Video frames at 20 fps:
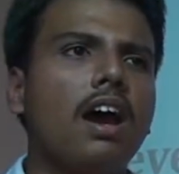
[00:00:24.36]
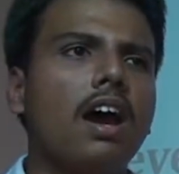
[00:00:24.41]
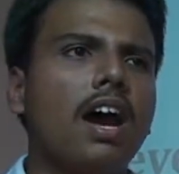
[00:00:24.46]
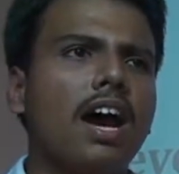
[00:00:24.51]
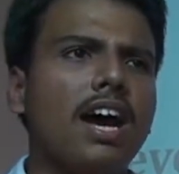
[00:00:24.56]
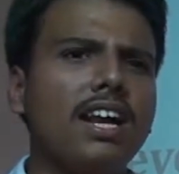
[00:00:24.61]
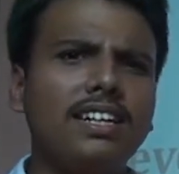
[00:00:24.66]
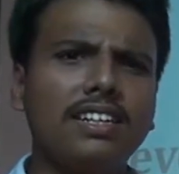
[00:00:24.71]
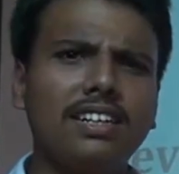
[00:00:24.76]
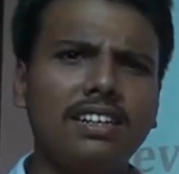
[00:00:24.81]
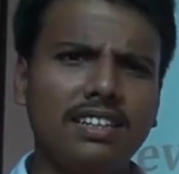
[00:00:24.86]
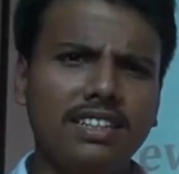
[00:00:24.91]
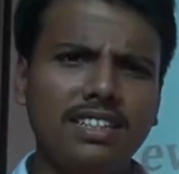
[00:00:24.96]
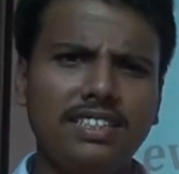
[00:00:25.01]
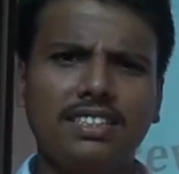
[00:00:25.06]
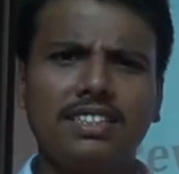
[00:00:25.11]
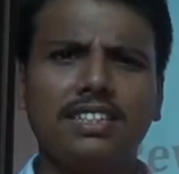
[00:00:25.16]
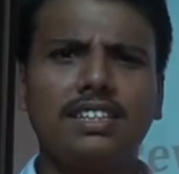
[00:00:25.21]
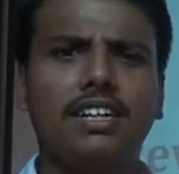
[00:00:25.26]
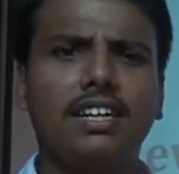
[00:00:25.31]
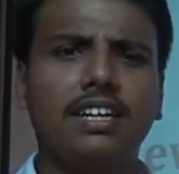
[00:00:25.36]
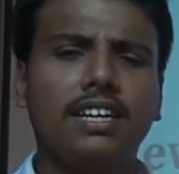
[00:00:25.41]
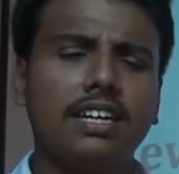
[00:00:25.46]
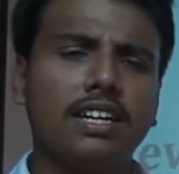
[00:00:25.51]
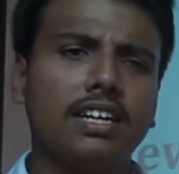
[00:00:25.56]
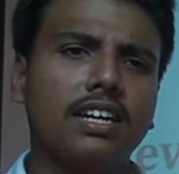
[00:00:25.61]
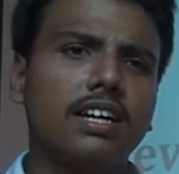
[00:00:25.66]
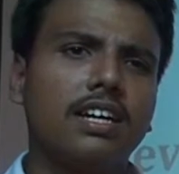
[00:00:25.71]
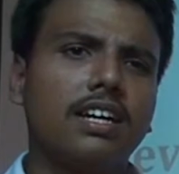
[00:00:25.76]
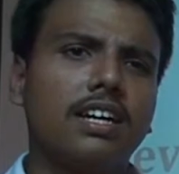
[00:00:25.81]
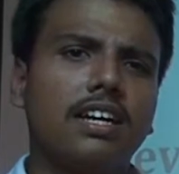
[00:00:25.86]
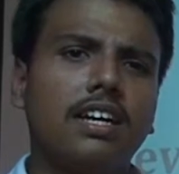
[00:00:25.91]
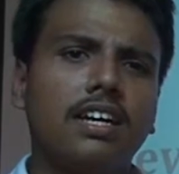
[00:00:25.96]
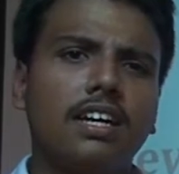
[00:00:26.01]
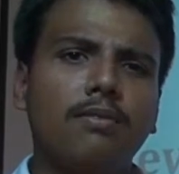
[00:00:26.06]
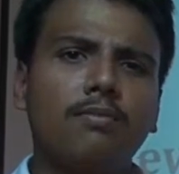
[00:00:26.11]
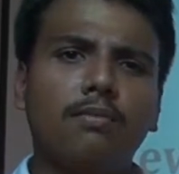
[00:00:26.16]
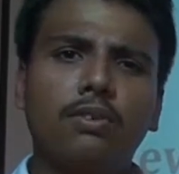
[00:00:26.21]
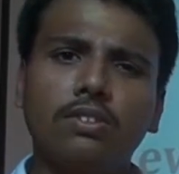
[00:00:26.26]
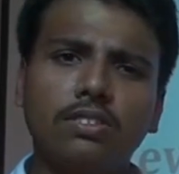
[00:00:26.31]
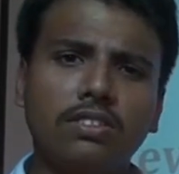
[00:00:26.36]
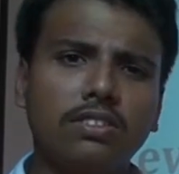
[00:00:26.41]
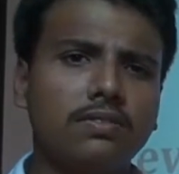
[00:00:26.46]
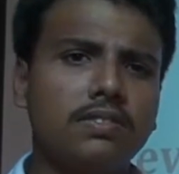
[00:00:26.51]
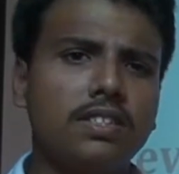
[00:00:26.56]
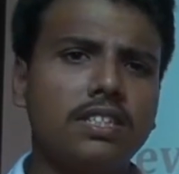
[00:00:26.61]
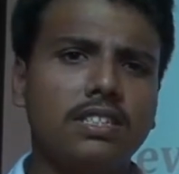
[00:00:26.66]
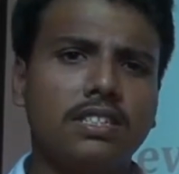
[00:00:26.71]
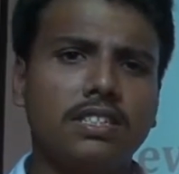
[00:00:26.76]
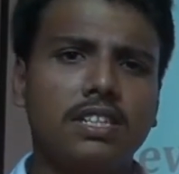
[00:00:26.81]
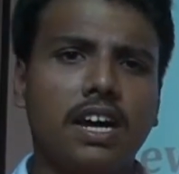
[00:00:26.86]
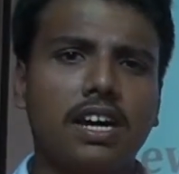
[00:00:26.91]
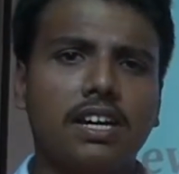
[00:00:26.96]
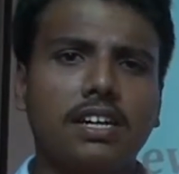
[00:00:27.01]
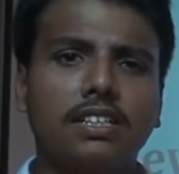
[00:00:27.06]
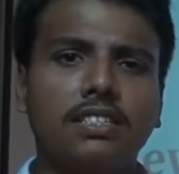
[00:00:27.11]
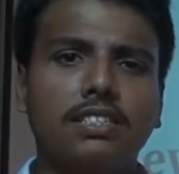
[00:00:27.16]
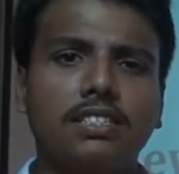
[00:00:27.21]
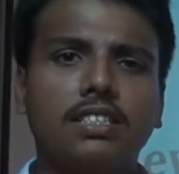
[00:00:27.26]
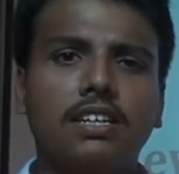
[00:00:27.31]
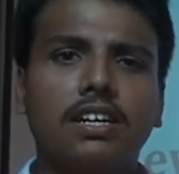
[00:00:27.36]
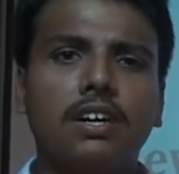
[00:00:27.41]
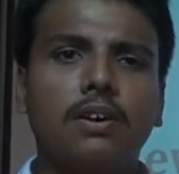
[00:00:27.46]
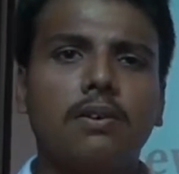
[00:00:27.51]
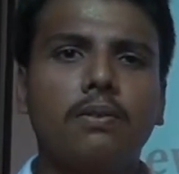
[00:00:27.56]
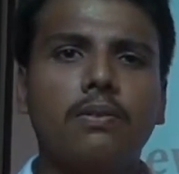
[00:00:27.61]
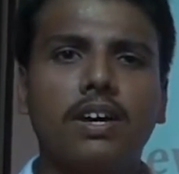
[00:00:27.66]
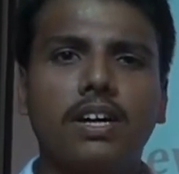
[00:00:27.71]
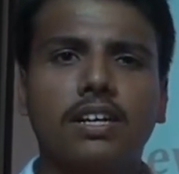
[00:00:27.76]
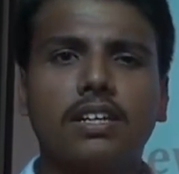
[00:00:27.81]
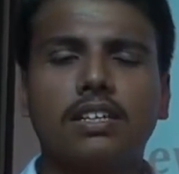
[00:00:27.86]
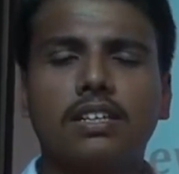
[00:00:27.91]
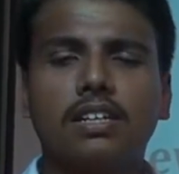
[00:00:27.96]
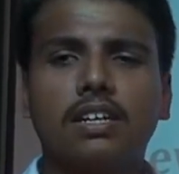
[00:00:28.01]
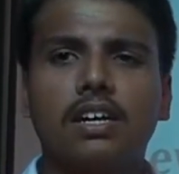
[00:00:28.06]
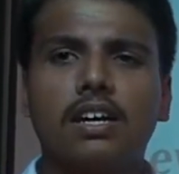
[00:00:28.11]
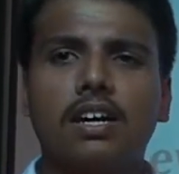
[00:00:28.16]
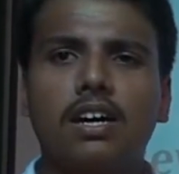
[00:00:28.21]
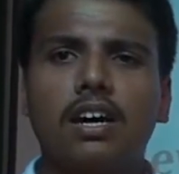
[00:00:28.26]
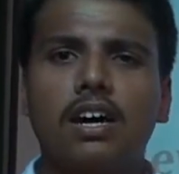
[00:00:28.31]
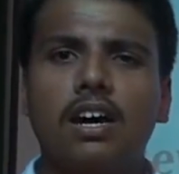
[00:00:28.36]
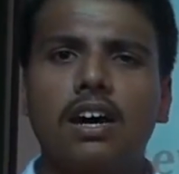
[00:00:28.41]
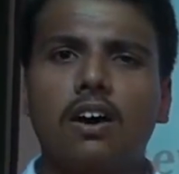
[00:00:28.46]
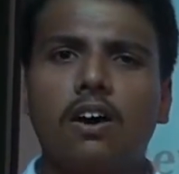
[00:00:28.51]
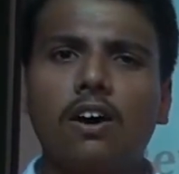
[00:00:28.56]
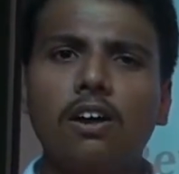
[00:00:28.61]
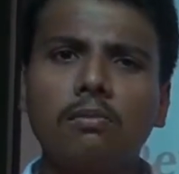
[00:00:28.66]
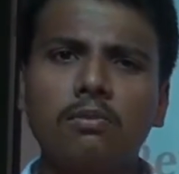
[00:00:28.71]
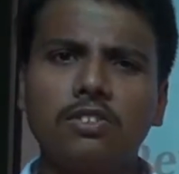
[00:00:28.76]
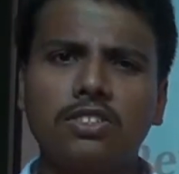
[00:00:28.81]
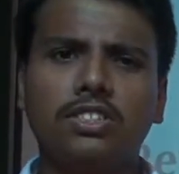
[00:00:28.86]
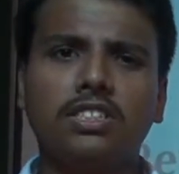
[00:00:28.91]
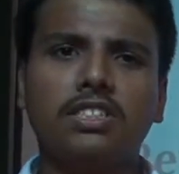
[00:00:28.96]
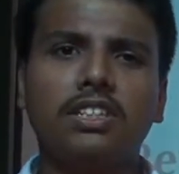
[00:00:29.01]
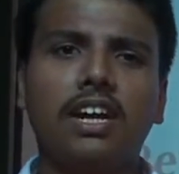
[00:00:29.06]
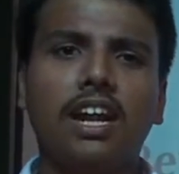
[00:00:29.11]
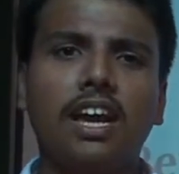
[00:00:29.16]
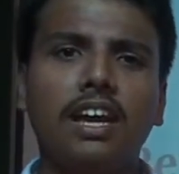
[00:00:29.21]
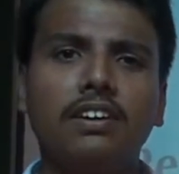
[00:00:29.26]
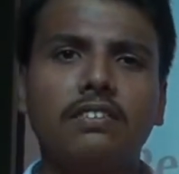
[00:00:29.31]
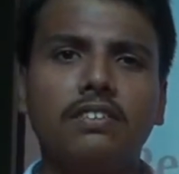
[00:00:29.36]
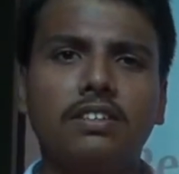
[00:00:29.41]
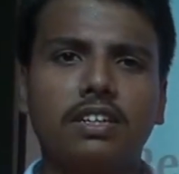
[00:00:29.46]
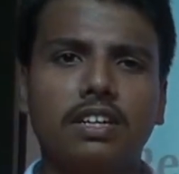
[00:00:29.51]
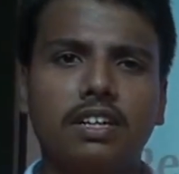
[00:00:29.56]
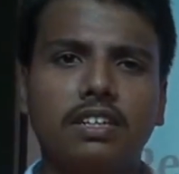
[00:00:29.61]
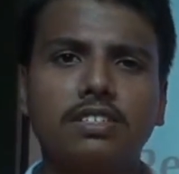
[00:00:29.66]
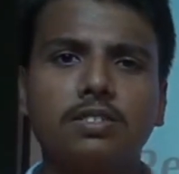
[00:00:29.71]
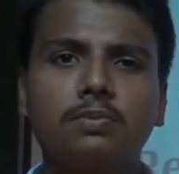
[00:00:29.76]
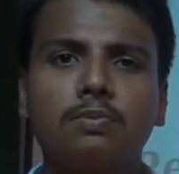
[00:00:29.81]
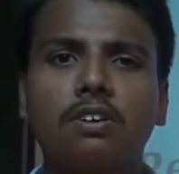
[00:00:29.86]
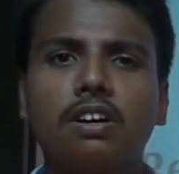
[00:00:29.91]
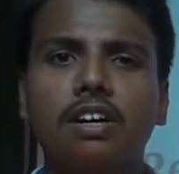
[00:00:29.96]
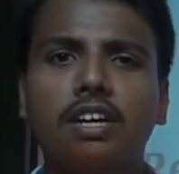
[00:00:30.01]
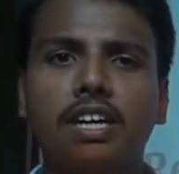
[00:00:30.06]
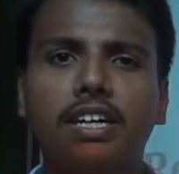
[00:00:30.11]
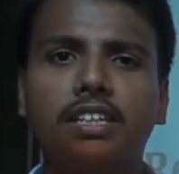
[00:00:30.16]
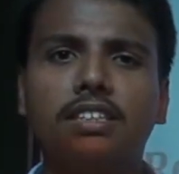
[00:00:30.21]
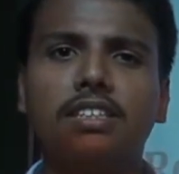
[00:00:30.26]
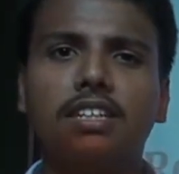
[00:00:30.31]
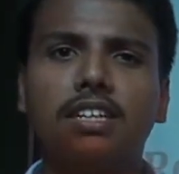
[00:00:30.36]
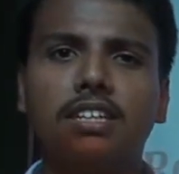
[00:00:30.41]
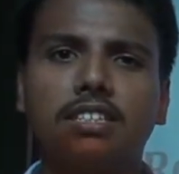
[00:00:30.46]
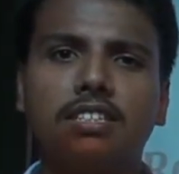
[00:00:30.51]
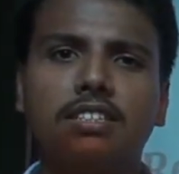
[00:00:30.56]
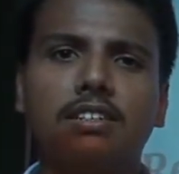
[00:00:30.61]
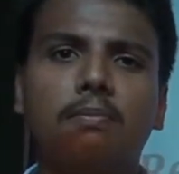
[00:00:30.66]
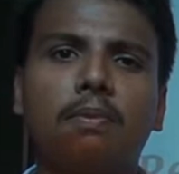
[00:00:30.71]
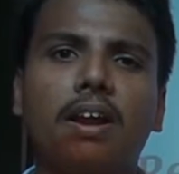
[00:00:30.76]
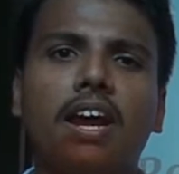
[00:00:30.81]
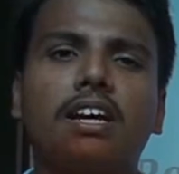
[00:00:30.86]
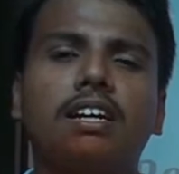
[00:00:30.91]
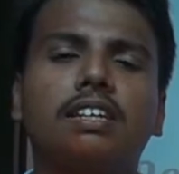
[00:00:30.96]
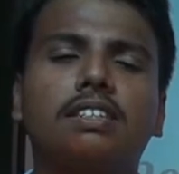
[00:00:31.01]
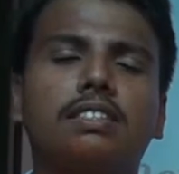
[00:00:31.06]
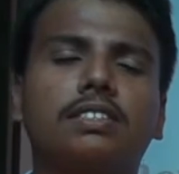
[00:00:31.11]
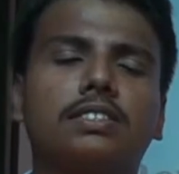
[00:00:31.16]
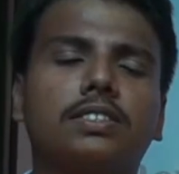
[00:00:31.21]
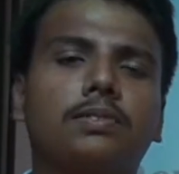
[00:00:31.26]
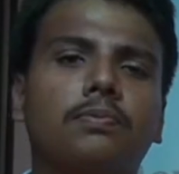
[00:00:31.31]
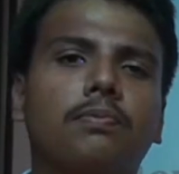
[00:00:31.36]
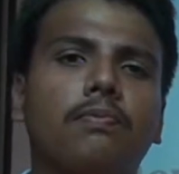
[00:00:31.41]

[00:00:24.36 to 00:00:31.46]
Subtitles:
Until recently, both of these standards were almost in line with the corresponding international practices.